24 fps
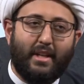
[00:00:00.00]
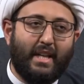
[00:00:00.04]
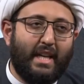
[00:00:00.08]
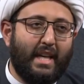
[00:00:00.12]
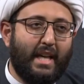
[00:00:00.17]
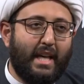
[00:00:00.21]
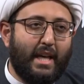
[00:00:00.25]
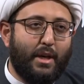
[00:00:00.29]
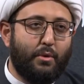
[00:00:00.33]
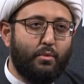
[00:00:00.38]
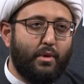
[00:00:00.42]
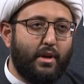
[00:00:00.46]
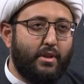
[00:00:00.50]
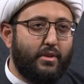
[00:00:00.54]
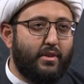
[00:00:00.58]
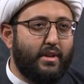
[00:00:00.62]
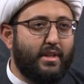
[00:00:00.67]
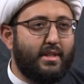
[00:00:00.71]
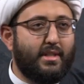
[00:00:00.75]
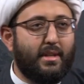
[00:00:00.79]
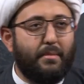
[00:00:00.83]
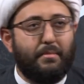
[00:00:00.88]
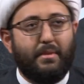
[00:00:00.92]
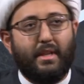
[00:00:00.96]
whether it's
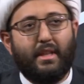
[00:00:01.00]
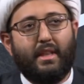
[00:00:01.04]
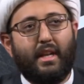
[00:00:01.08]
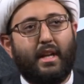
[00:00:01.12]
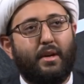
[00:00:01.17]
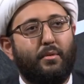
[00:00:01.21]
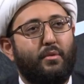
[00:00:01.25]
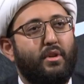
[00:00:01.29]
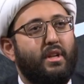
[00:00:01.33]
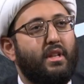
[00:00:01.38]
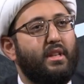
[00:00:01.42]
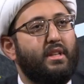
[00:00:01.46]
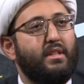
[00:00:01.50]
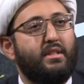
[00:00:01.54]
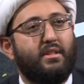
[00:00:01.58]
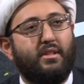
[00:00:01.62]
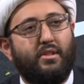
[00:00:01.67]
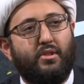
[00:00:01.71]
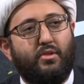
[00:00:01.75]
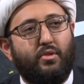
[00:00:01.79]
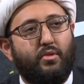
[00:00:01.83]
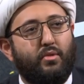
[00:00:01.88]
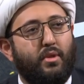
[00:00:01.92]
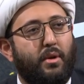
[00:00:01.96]
something that I want to listen
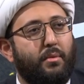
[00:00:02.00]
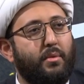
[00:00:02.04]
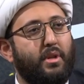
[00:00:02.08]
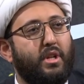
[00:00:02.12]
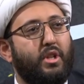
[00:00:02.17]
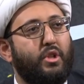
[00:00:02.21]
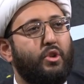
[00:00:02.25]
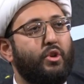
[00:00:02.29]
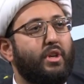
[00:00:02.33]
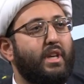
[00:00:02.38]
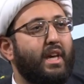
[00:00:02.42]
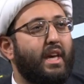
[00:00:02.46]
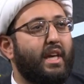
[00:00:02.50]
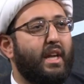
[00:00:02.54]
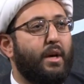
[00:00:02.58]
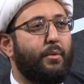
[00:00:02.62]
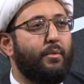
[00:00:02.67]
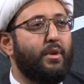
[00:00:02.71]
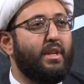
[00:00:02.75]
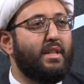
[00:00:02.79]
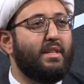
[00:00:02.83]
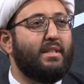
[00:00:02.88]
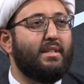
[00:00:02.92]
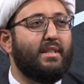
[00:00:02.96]
to, I want to look at, I
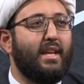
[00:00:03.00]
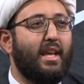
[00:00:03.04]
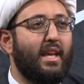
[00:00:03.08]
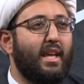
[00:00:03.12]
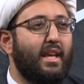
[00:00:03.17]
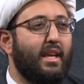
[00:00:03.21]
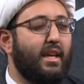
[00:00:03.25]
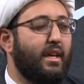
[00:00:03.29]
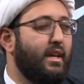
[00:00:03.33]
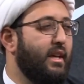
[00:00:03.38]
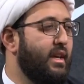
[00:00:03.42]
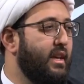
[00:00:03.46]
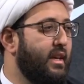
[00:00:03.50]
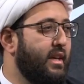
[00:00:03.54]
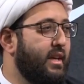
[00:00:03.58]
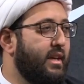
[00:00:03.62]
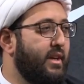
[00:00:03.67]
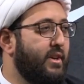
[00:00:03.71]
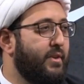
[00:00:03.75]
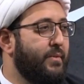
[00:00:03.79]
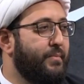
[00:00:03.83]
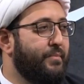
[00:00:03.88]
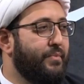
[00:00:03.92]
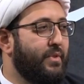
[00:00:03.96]
want to say,
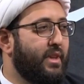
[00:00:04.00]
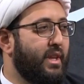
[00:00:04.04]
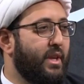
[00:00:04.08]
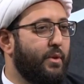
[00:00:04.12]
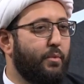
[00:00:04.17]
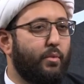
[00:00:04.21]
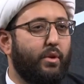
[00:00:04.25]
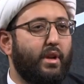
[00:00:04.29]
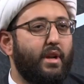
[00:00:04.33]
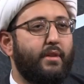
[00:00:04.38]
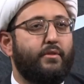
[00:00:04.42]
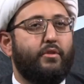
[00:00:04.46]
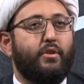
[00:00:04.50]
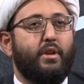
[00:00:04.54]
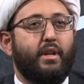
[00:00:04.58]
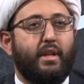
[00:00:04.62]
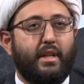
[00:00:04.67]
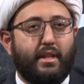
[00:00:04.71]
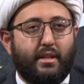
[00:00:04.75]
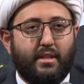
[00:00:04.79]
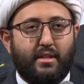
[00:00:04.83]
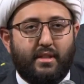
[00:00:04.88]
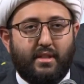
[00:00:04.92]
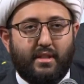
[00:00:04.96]
whatever it
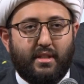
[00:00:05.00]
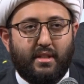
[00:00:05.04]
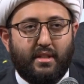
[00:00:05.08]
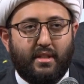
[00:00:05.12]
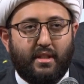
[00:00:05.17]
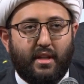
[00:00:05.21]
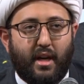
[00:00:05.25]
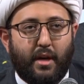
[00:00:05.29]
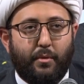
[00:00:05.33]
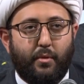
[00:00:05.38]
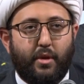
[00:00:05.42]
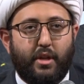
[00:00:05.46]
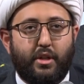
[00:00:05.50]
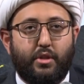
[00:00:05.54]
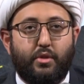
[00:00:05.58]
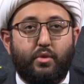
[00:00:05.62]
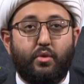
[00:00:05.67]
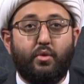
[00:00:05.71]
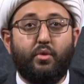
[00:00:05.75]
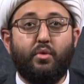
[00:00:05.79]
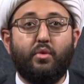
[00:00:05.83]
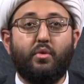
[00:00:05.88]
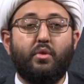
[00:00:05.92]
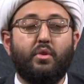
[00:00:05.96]
is, I want to
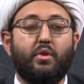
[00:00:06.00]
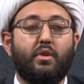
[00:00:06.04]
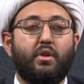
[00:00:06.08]
do,